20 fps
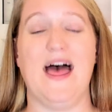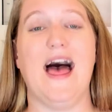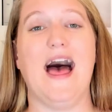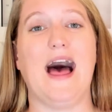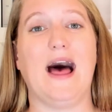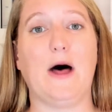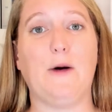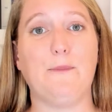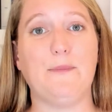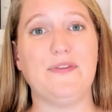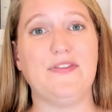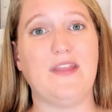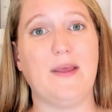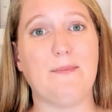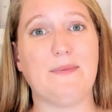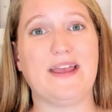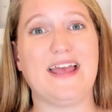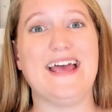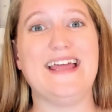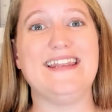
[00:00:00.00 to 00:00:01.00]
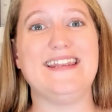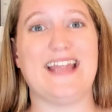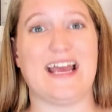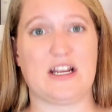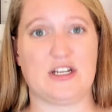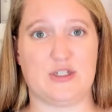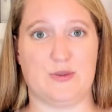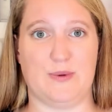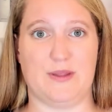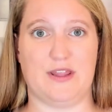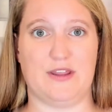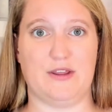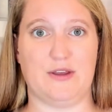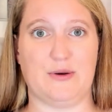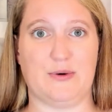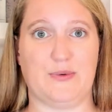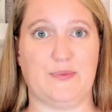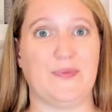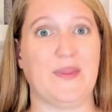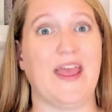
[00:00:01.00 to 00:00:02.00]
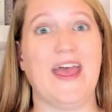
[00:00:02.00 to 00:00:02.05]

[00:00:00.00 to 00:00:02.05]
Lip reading: helping them connect with you.